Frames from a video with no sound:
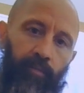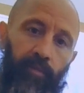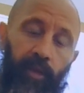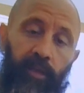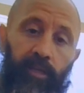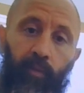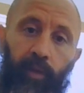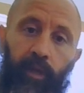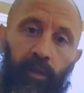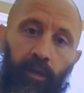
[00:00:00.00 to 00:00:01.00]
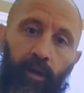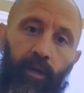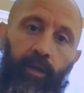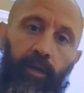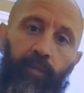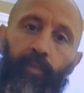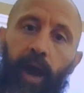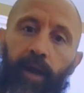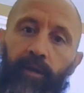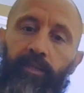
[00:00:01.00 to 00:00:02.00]
things that we can learn and
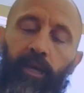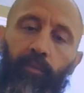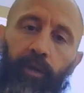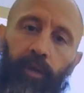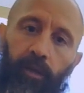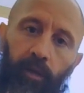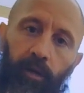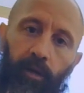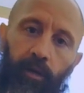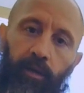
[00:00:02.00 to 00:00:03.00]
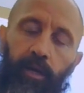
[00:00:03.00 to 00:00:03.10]
patterns that we can learn.